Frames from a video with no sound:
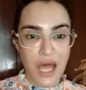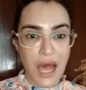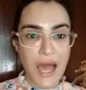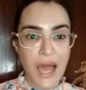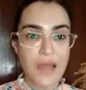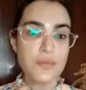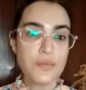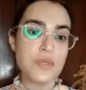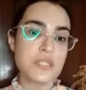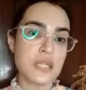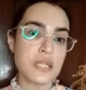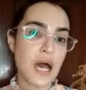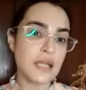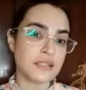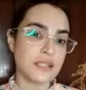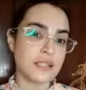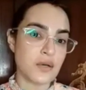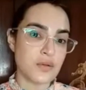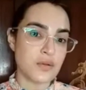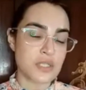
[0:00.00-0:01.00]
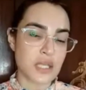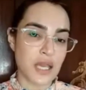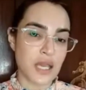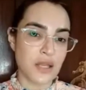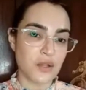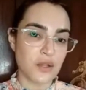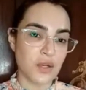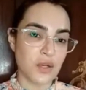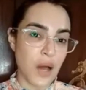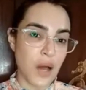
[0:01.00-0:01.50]
I was Nadia
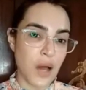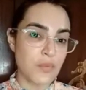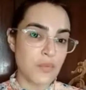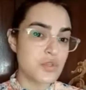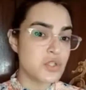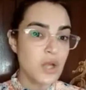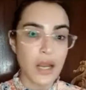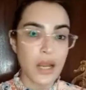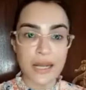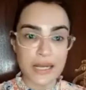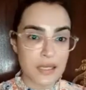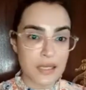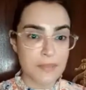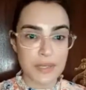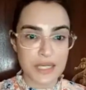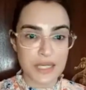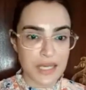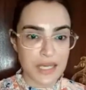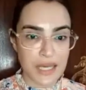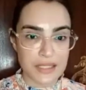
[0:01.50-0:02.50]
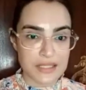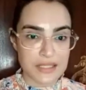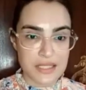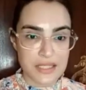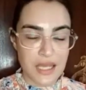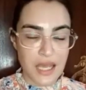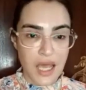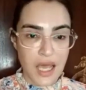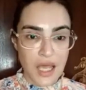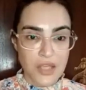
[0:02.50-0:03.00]
Hussain, you know, I was not anybody
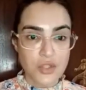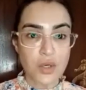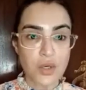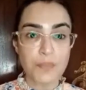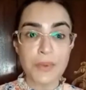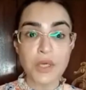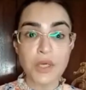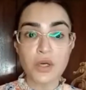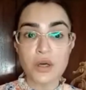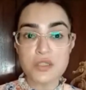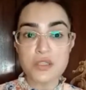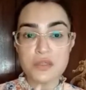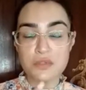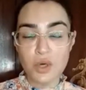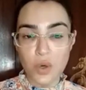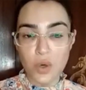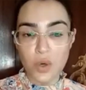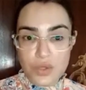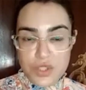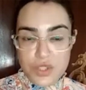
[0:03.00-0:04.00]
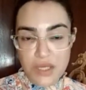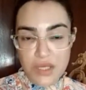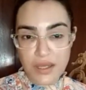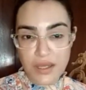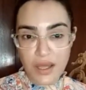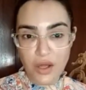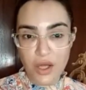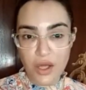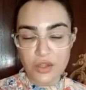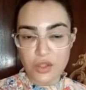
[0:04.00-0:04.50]
else. So because of the hosting,
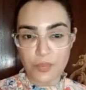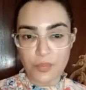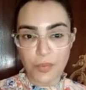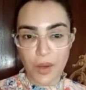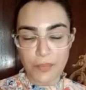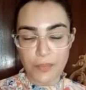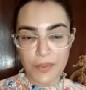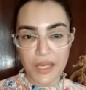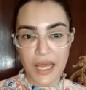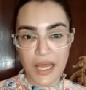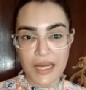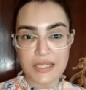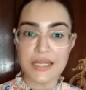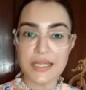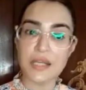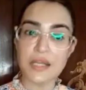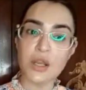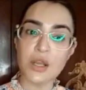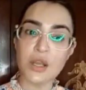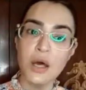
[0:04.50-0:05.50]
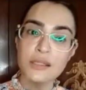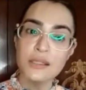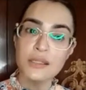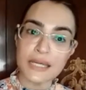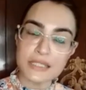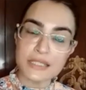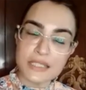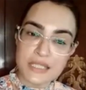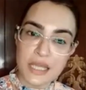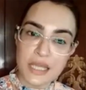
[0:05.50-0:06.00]
I got the popularity. And on
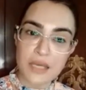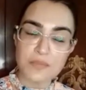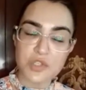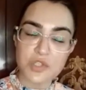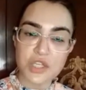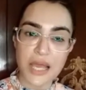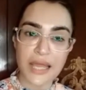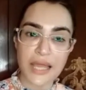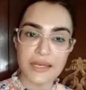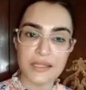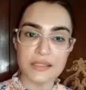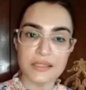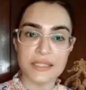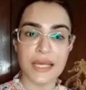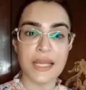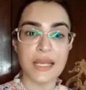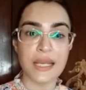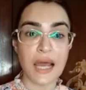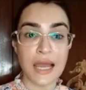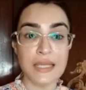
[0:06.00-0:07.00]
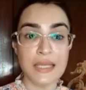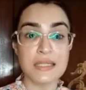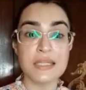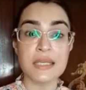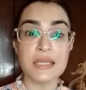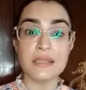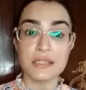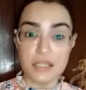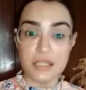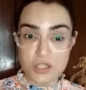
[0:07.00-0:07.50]
that same channel, then I
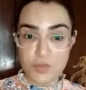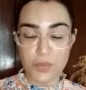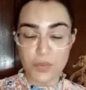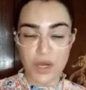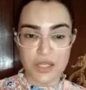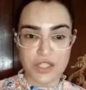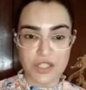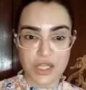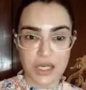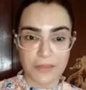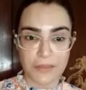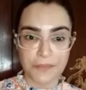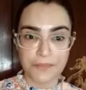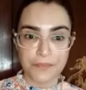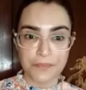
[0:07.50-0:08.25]
did this project.